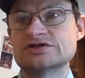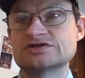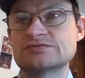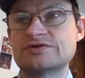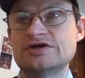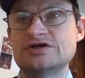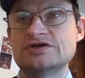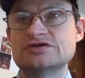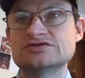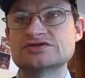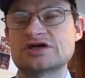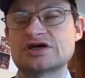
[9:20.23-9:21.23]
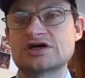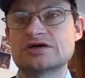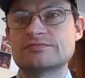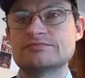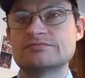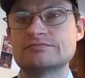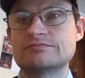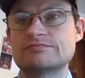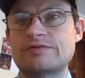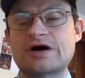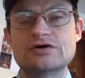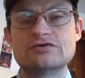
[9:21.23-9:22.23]
possibly use
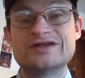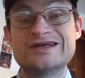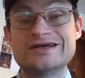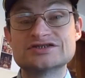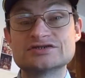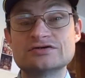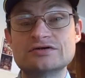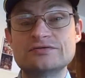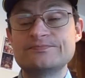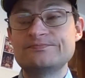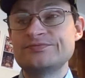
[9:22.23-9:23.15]
biodiesel